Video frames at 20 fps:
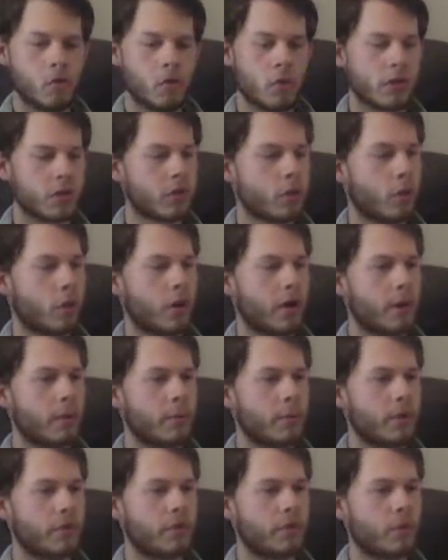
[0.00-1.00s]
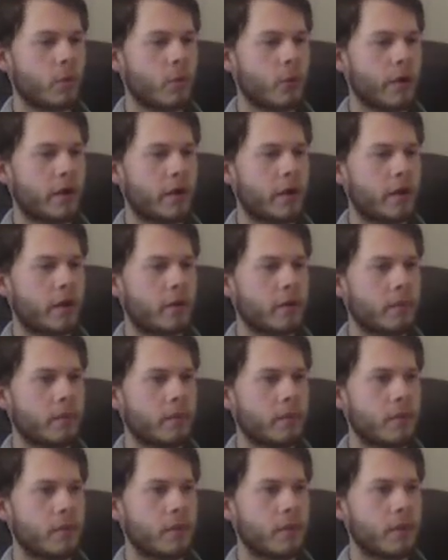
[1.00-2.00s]
What's the word I'm looking for here?
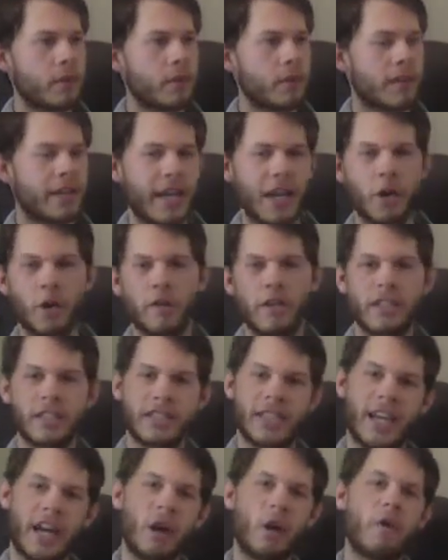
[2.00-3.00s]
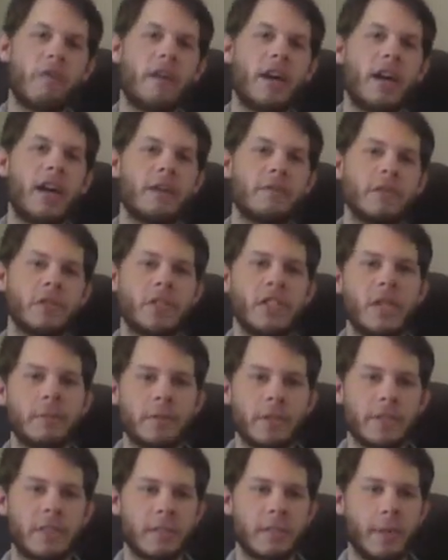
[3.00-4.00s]
This caravan of
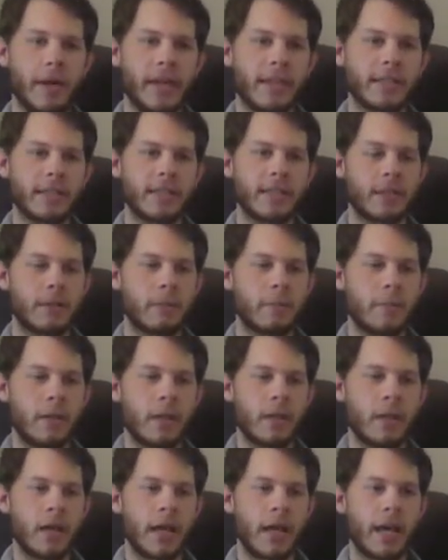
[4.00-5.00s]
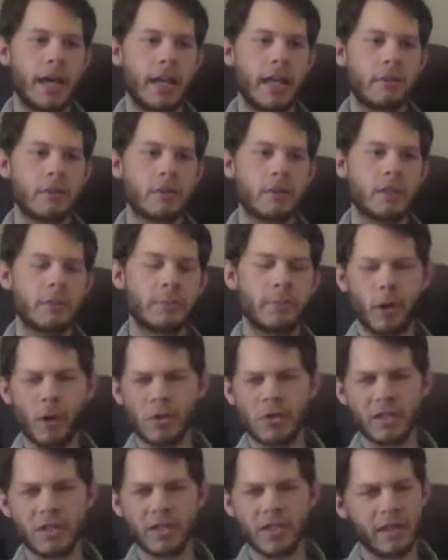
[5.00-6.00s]
ships in space, and it was
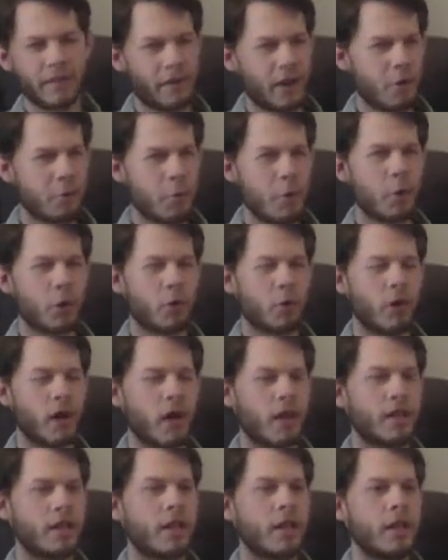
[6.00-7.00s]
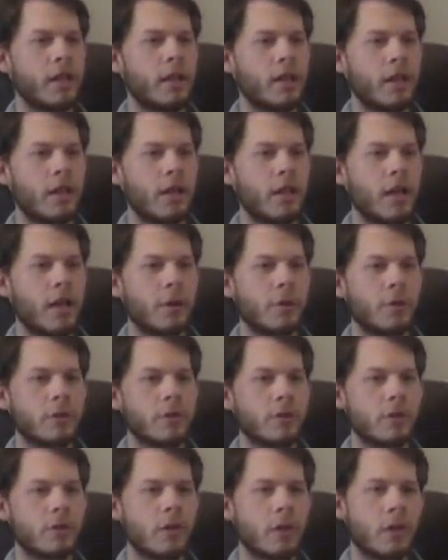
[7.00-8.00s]
supposedly, if I remember correctly, it
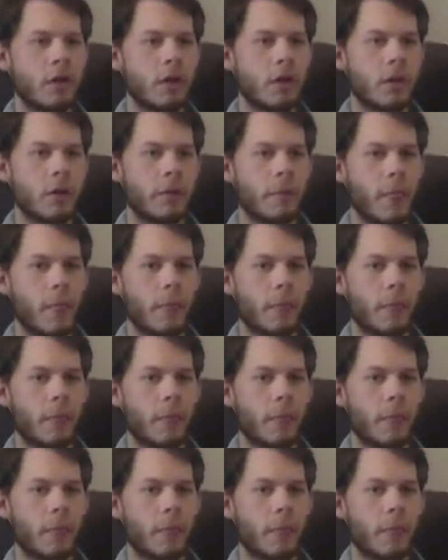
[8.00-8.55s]
was 2